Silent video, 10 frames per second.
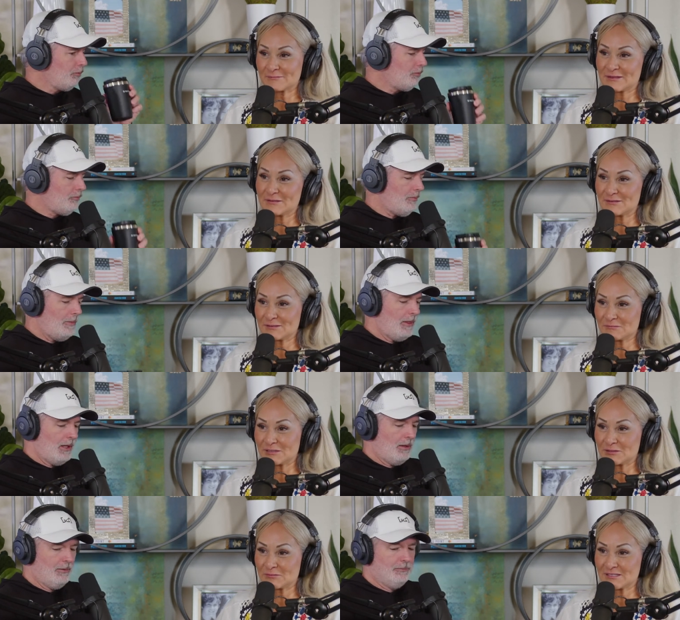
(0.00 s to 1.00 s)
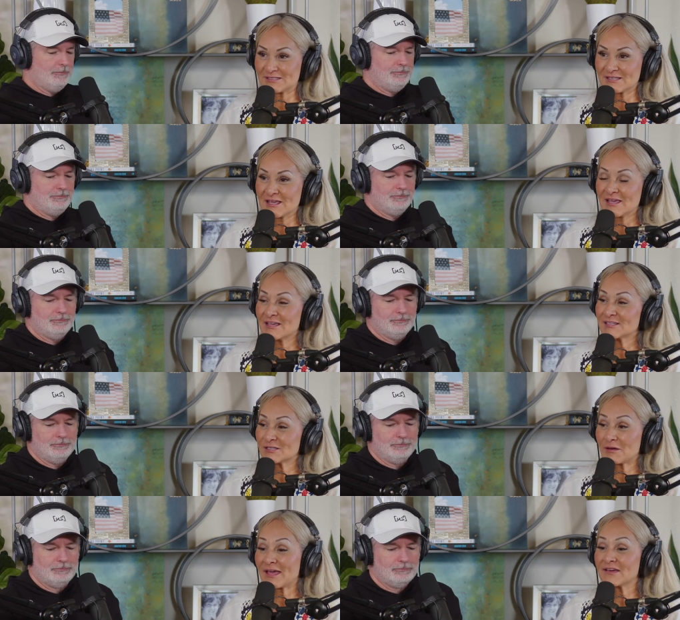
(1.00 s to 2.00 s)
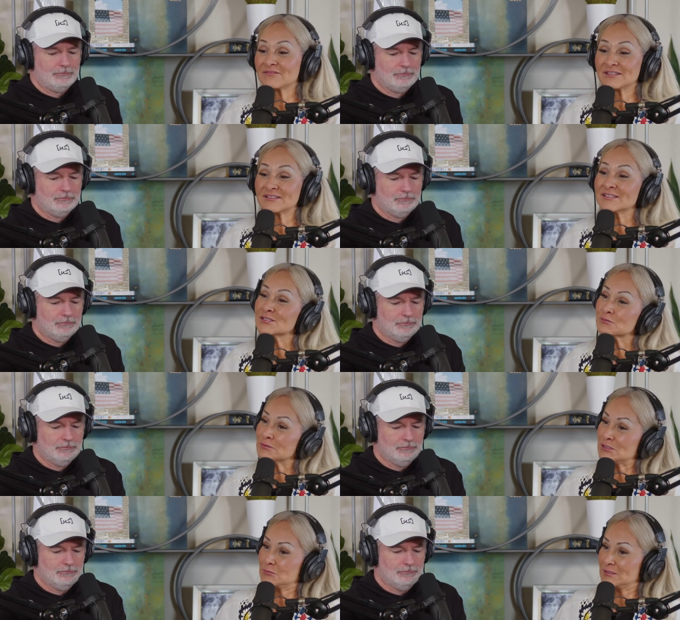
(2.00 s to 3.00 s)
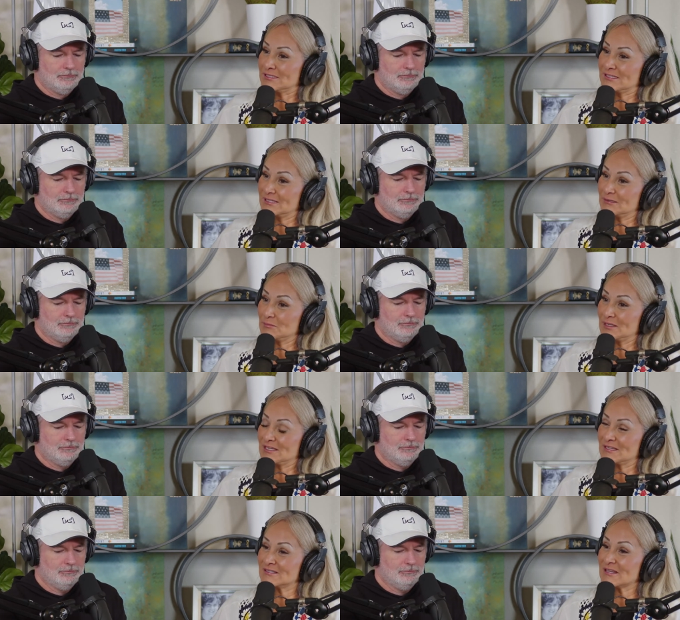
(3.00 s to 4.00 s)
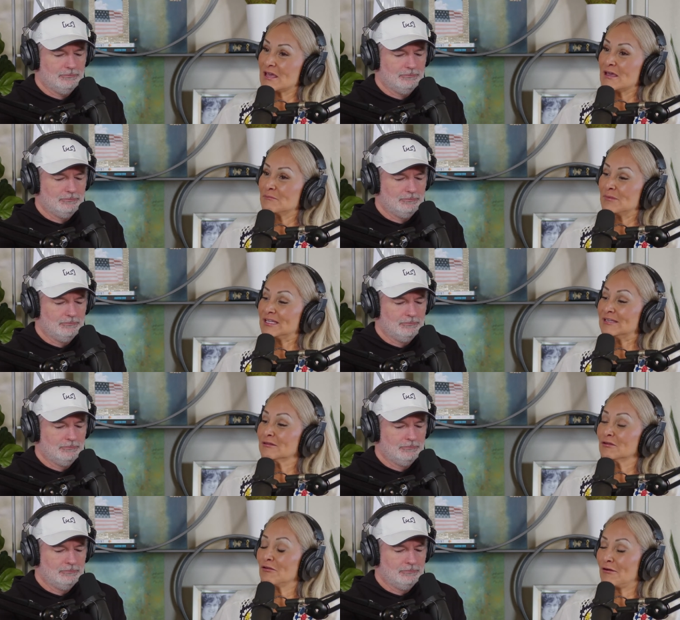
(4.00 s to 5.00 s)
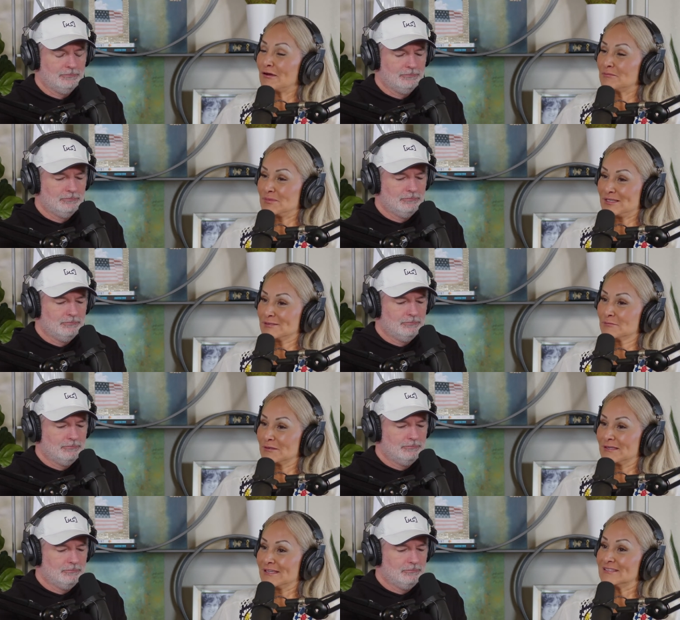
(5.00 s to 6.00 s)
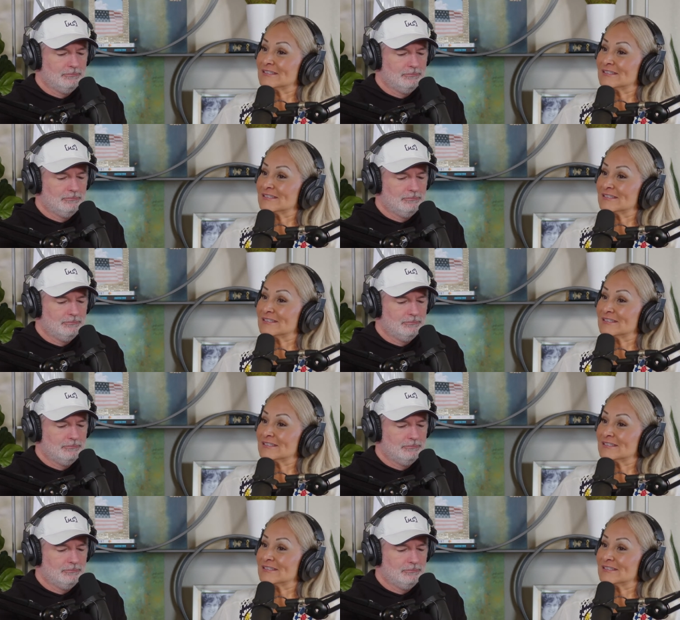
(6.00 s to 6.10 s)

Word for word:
Speaker 1: with those who rejoice. And so heaven is rejoicing yeah. because many little heartbeats will get to